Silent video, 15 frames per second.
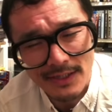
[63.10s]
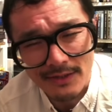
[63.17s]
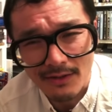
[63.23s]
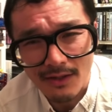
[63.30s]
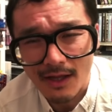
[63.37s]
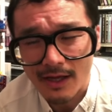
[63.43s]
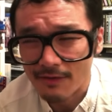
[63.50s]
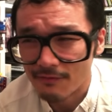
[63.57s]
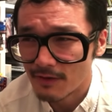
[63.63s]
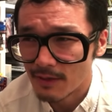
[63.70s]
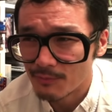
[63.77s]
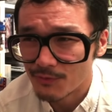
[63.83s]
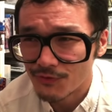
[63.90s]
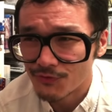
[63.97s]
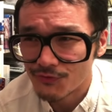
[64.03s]
and life.
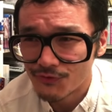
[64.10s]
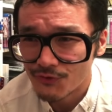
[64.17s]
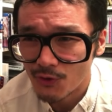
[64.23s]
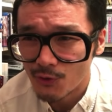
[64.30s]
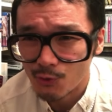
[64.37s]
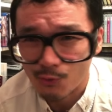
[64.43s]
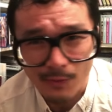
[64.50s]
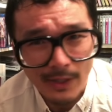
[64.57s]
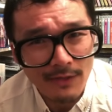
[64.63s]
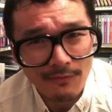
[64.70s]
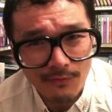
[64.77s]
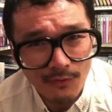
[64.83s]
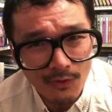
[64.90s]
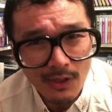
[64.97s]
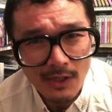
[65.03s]
I'm just so
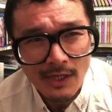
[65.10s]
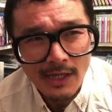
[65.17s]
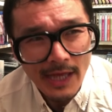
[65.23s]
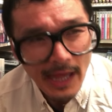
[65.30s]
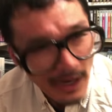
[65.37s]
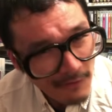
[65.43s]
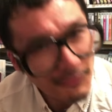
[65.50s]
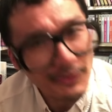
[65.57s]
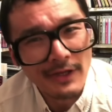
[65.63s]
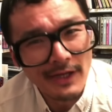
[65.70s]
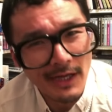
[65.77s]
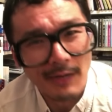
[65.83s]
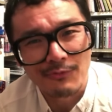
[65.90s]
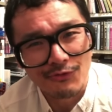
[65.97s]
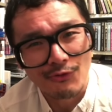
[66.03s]
grateful. Every
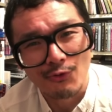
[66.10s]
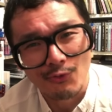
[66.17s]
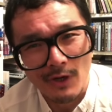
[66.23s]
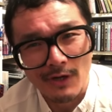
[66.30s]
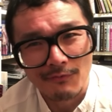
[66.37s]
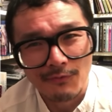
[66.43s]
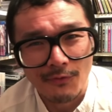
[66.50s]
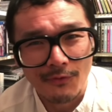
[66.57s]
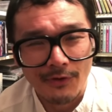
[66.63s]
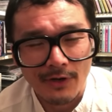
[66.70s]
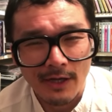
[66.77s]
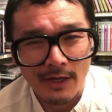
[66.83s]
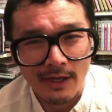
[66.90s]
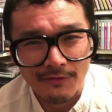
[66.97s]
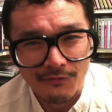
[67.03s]
day, I'm so grateful that
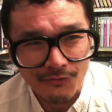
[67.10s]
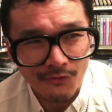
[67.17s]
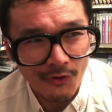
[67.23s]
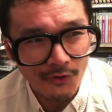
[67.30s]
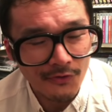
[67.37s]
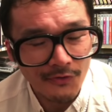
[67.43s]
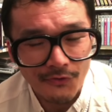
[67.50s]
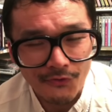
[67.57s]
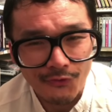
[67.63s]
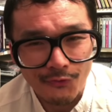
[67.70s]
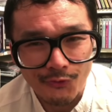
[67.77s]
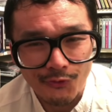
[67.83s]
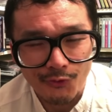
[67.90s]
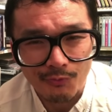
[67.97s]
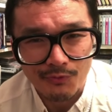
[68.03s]
I, I started this
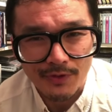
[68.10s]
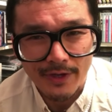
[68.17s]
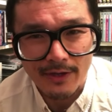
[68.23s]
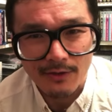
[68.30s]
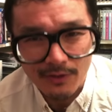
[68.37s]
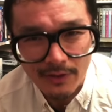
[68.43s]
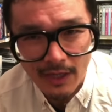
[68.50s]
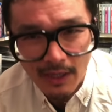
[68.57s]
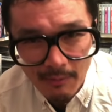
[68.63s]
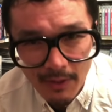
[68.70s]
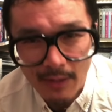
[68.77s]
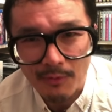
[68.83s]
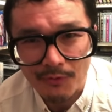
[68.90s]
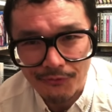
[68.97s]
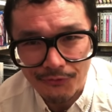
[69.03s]
YouTube channel and I'm
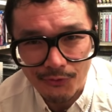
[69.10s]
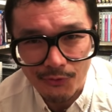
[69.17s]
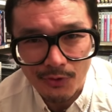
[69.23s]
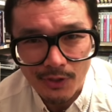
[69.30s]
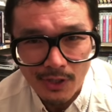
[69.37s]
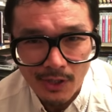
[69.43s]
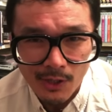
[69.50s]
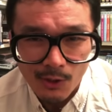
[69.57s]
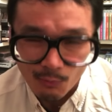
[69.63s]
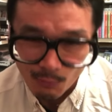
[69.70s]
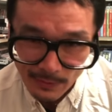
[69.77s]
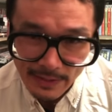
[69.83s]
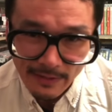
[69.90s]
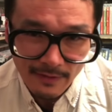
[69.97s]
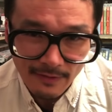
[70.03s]
able to
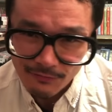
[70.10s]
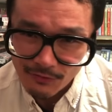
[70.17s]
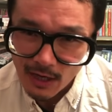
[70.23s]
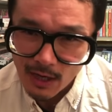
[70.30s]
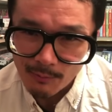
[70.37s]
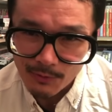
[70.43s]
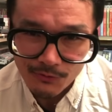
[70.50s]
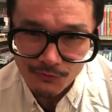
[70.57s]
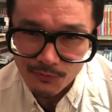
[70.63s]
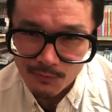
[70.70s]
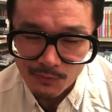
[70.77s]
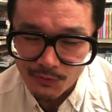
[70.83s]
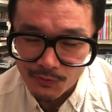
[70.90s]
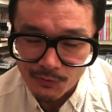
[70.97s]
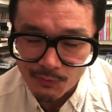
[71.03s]
read these comments
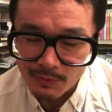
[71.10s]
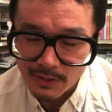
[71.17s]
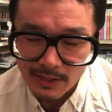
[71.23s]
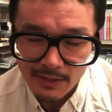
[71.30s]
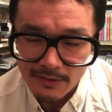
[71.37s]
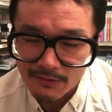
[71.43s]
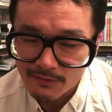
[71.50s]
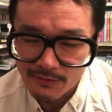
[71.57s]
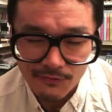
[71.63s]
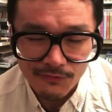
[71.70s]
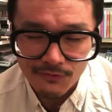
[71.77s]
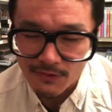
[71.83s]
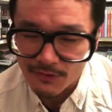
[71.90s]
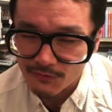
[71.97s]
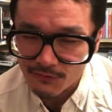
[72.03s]
from you because
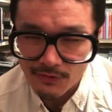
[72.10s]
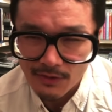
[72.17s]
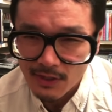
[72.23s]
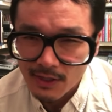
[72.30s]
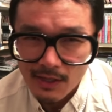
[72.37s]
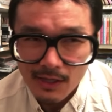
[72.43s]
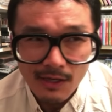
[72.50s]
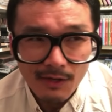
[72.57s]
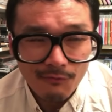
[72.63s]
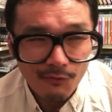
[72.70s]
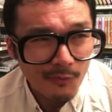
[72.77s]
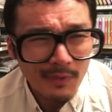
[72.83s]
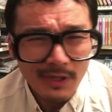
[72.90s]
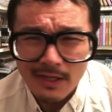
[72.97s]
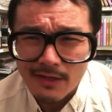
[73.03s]
it's just,
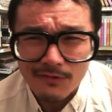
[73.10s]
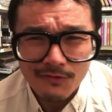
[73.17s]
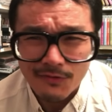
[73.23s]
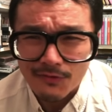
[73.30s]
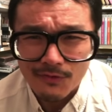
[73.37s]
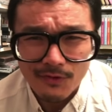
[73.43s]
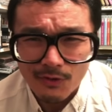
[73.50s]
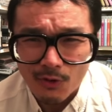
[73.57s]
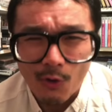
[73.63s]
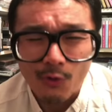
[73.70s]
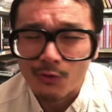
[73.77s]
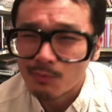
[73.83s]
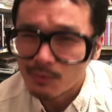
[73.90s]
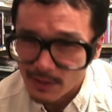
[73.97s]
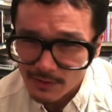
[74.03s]
for me, it's just a
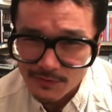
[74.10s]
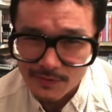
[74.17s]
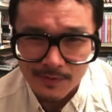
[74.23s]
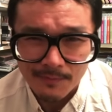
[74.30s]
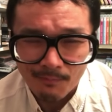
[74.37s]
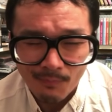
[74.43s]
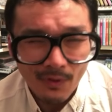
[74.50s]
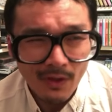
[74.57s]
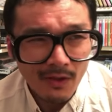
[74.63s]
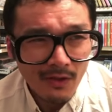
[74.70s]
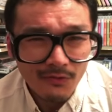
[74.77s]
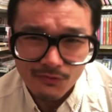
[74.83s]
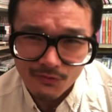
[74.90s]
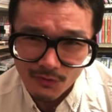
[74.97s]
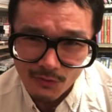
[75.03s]
total blessing.
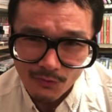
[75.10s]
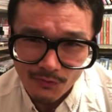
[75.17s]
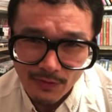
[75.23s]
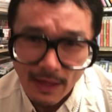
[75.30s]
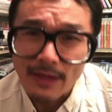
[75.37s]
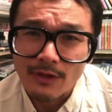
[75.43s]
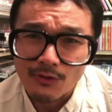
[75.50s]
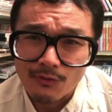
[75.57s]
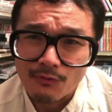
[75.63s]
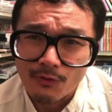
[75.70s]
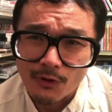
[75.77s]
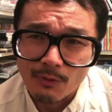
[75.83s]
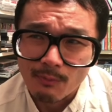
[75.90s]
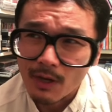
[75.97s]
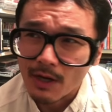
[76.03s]
So thank you
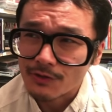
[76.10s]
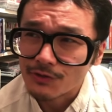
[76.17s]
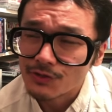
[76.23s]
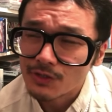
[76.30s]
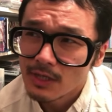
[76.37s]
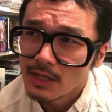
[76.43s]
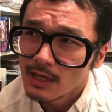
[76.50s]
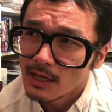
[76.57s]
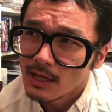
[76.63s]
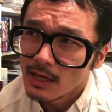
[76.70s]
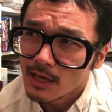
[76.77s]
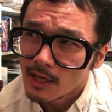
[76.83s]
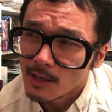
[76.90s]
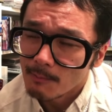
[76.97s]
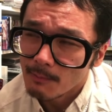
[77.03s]
very much.
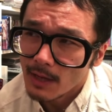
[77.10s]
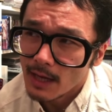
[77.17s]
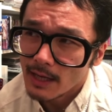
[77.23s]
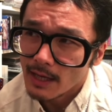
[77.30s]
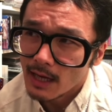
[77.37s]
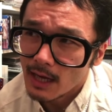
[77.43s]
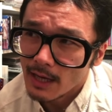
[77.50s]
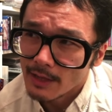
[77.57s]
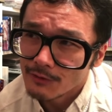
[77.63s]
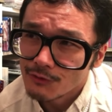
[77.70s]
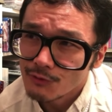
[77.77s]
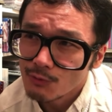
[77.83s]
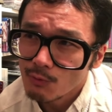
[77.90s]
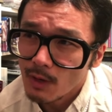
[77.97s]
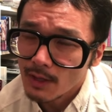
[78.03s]
Um, I, I
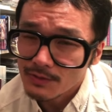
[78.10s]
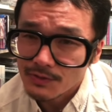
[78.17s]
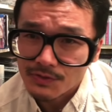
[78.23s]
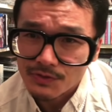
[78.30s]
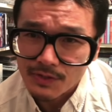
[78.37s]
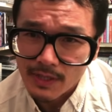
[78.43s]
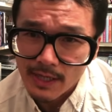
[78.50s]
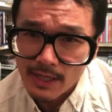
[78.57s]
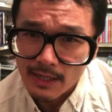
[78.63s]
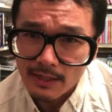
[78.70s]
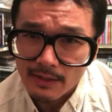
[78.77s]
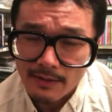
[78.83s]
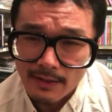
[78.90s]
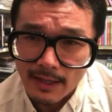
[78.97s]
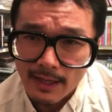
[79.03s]
do want to
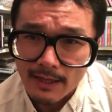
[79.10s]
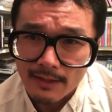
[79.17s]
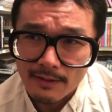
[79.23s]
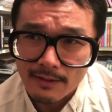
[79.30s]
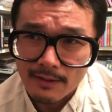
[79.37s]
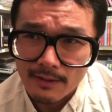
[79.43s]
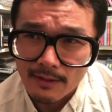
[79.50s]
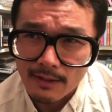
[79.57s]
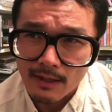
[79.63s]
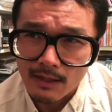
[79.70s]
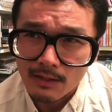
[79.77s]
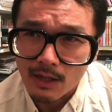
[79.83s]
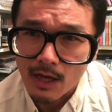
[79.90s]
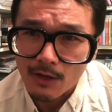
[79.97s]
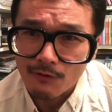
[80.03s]
say that
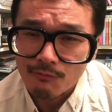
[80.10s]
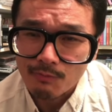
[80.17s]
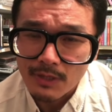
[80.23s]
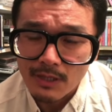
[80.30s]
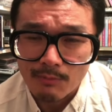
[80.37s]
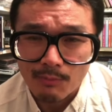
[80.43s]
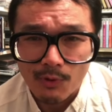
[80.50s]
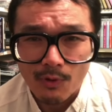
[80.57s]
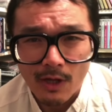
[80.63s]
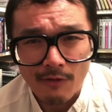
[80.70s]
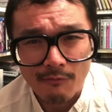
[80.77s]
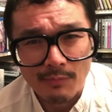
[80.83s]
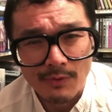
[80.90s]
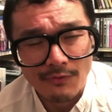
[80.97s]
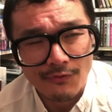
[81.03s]
a lot of people
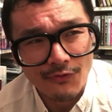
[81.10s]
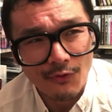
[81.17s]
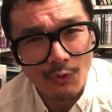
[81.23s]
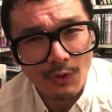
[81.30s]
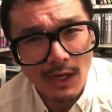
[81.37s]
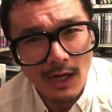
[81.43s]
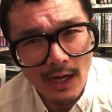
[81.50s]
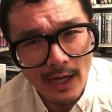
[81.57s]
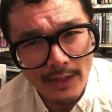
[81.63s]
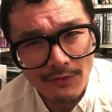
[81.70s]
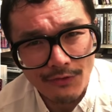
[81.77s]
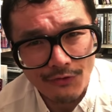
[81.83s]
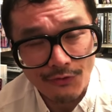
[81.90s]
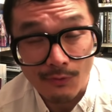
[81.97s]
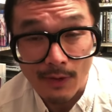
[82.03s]
have been so kind
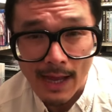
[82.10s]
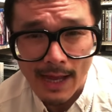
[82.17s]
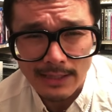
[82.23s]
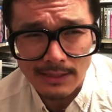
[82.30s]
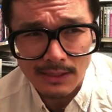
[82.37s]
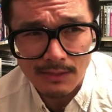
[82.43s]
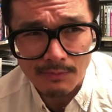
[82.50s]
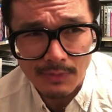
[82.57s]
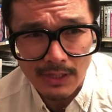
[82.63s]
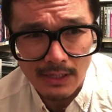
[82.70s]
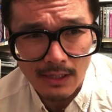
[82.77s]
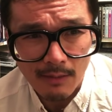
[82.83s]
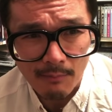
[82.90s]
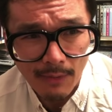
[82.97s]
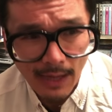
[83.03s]
to ask me
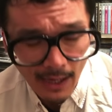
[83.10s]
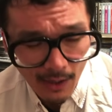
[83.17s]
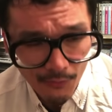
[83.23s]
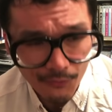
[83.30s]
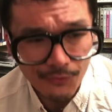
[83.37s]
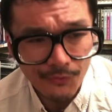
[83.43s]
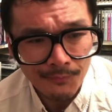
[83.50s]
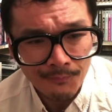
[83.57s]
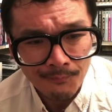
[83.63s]
about